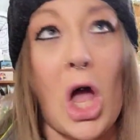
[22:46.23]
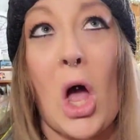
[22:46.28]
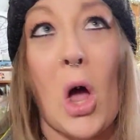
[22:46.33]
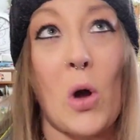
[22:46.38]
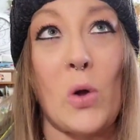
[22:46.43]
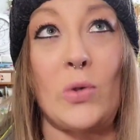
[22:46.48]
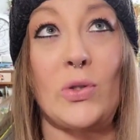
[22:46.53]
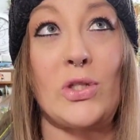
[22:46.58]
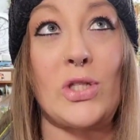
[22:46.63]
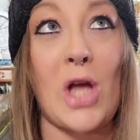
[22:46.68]

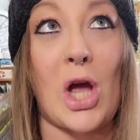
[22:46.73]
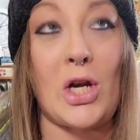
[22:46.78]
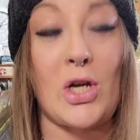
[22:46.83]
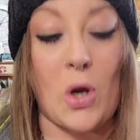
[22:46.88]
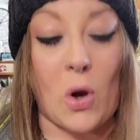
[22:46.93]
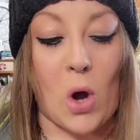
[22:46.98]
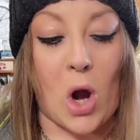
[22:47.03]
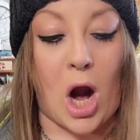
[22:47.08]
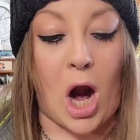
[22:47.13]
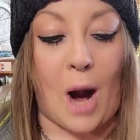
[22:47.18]
totes
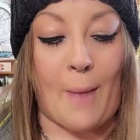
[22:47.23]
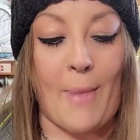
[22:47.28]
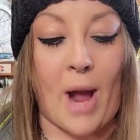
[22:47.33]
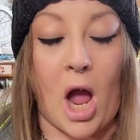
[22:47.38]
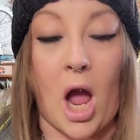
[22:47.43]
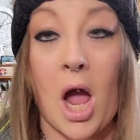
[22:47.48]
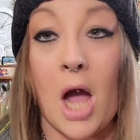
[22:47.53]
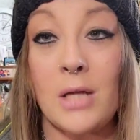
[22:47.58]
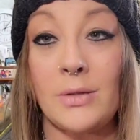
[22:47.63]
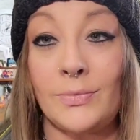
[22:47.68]
adorable.
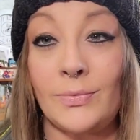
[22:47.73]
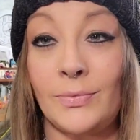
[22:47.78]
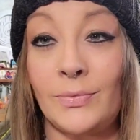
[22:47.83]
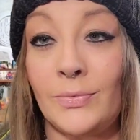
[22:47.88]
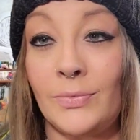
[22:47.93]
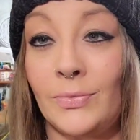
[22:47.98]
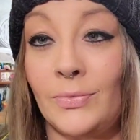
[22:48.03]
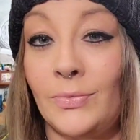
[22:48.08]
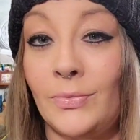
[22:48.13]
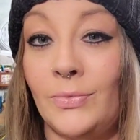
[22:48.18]

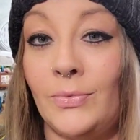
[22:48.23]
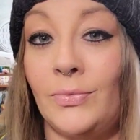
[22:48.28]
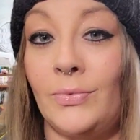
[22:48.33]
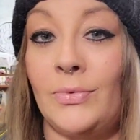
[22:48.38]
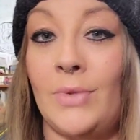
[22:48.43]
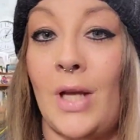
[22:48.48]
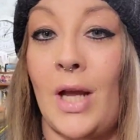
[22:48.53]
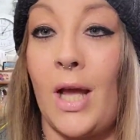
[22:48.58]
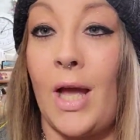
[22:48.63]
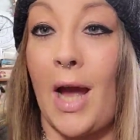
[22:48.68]

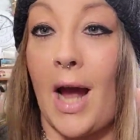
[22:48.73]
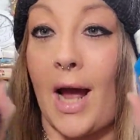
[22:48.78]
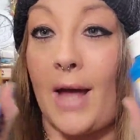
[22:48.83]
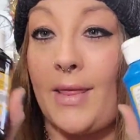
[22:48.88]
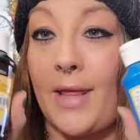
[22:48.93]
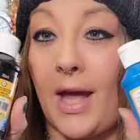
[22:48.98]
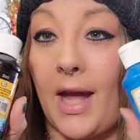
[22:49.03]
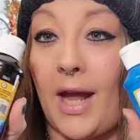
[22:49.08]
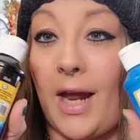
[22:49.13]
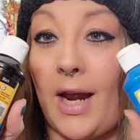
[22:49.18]

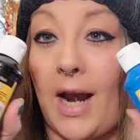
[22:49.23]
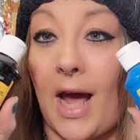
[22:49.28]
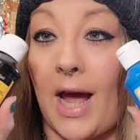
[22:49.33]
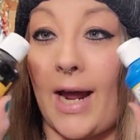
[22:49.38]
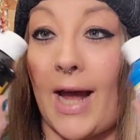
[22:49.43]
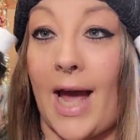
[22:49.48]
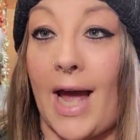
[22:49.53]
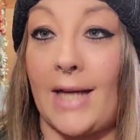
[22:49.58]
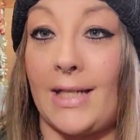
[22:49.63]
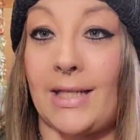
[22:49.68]
And then
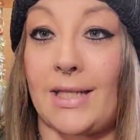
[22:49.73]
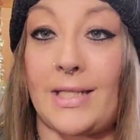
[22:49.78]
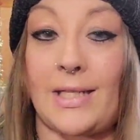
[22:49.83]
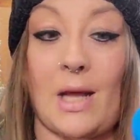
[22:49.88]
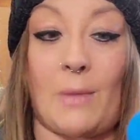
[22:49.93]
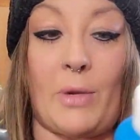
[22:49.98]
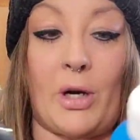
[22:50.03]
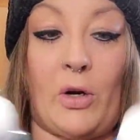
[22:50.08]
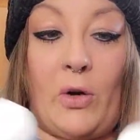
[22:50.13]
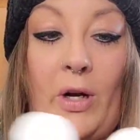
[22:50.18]
I got
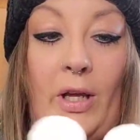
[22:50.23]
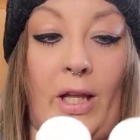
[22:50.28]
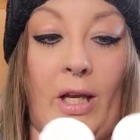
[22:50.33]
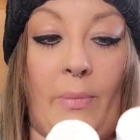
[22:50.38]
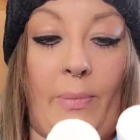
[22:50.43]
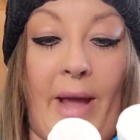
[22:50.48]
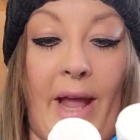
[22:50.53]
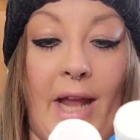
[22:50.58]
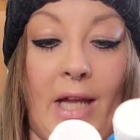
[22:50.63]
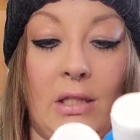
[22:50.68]
some
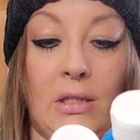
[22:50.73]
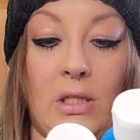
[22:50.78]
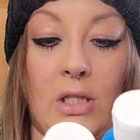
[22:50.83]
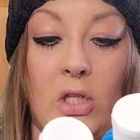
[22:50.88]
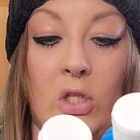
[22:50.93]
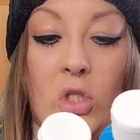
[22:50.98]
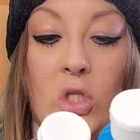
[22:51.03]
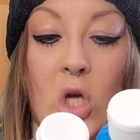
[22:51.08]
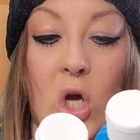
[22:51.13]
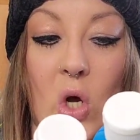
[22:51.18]
acrylic
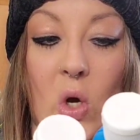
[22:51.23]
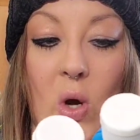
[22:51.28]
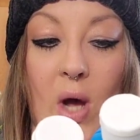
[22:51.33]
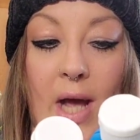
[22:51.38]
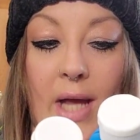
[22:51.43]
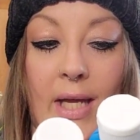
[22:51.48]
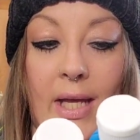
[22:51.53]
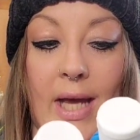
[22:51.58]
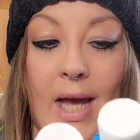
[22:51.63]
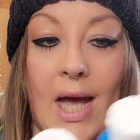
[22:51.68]
paints. So
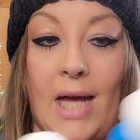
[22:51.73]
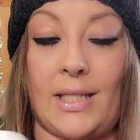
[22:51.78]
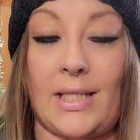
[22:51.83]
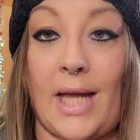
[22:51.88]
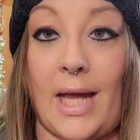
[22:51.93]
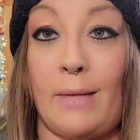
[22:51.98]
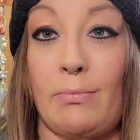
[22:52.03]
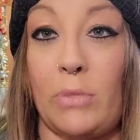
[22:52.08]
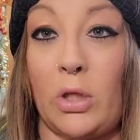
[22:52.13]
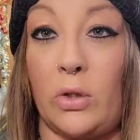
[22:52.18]
I got
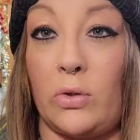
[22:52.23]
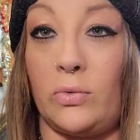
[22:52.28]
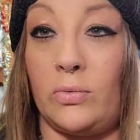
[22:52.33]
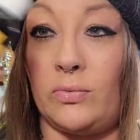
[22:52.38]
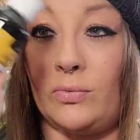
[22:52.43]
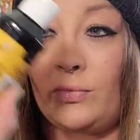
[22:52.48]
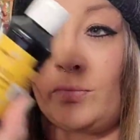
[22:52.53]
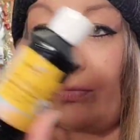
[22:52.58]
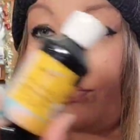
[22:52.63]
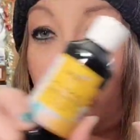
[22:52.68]
a blue,
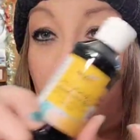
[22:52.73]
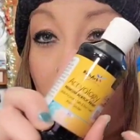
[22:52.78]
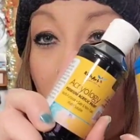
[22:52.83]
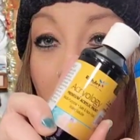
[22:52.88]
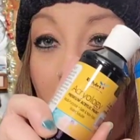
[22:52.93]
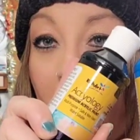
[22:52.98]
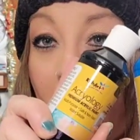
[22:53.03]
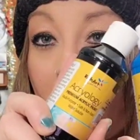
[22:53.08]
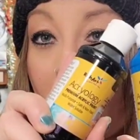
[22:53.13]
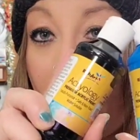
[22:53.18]

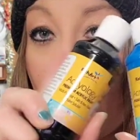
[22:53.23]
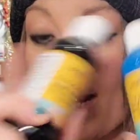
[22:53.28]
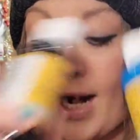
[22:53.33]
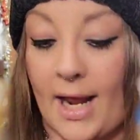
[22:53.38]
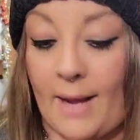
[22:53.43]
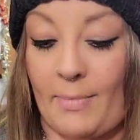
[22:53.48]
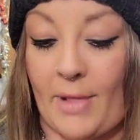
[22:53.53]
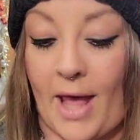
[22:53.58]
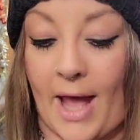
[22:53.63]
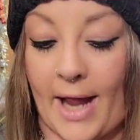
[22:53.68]
I got
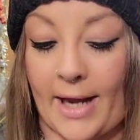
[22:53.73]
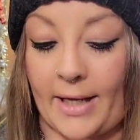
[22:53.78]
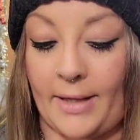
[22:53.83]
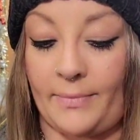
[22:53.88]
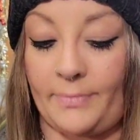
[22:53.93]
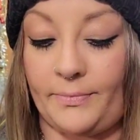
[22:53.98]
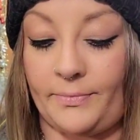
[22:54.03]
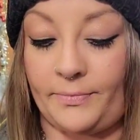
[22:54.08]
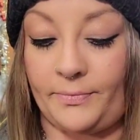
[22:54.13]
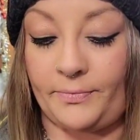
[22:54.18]
a black,